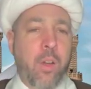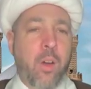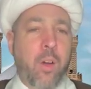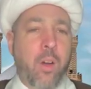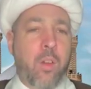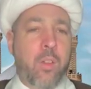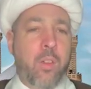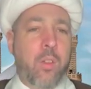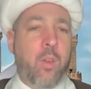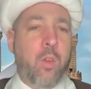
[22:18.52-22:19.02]

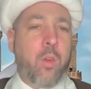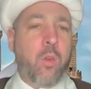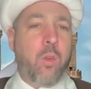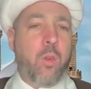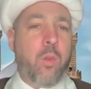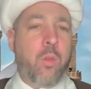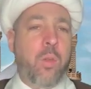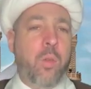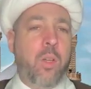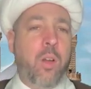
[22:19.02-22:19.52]

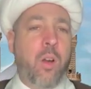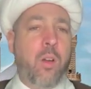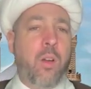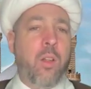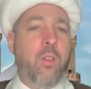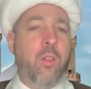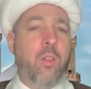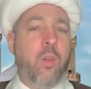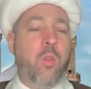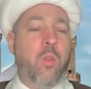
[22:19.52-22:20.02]
Also,
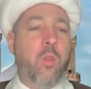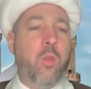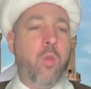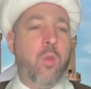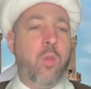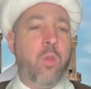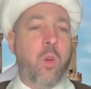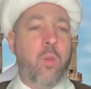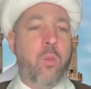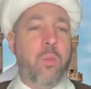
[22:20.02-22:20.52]
regarding those who
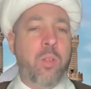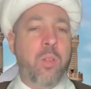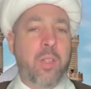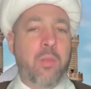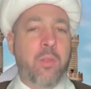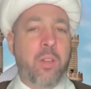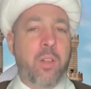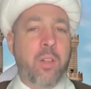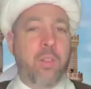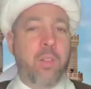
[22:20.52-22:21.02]
don't
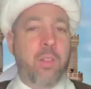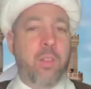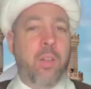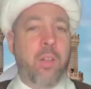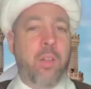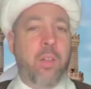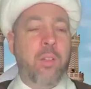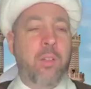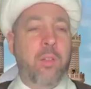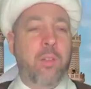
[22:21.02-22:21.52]
believe in
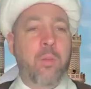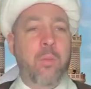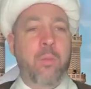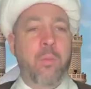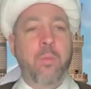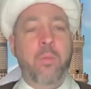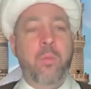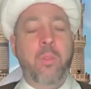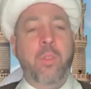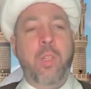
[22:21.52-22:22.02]
Allah,
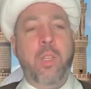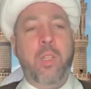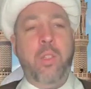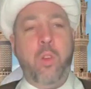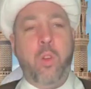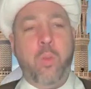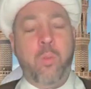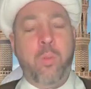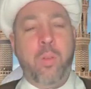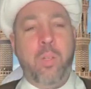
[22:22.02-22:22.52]
they
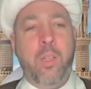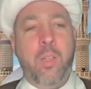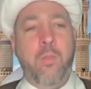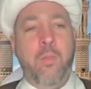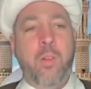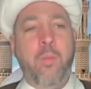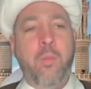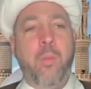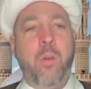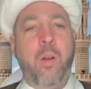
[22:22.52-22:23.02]
don't
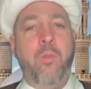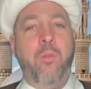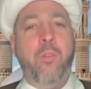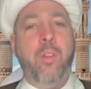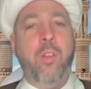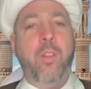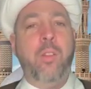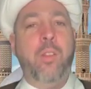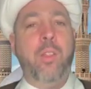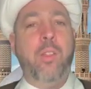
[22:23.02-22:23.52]
believe in
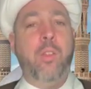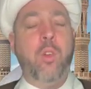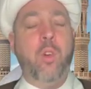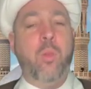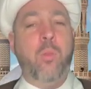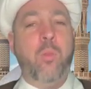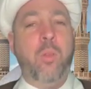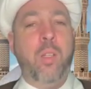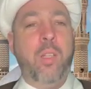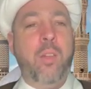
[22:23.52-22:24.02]
Prophet, they
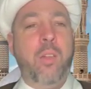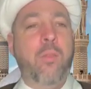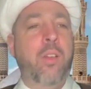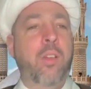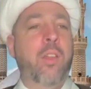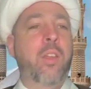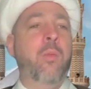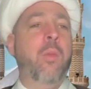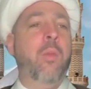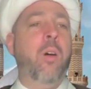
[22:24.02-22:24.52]
don't believe
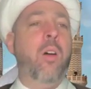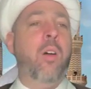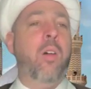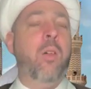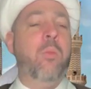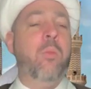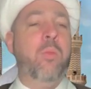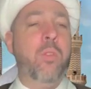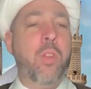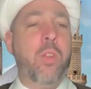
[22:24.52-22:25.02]
in
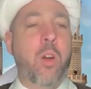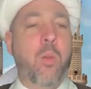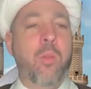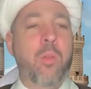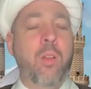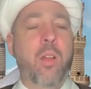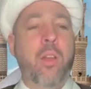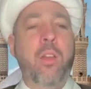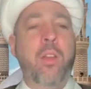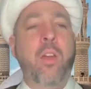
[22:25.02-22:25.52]
Imams, Yawm
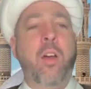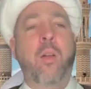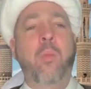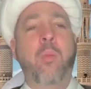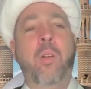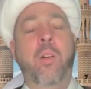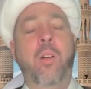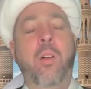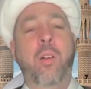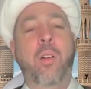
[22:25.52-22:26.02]

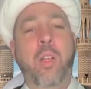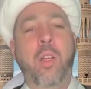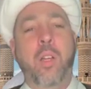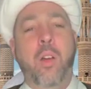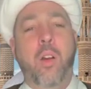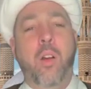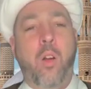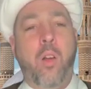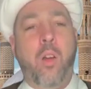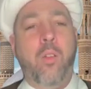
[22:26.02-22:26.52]
al-Qiyamah,
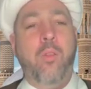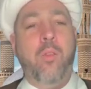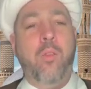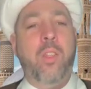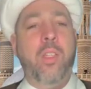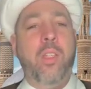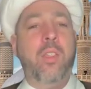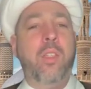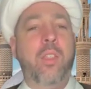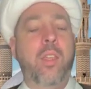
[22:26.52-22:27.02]
all of
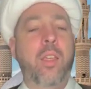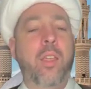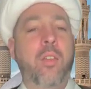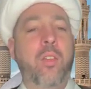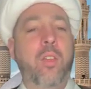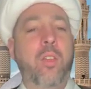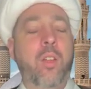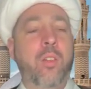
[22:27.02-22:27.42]
these things.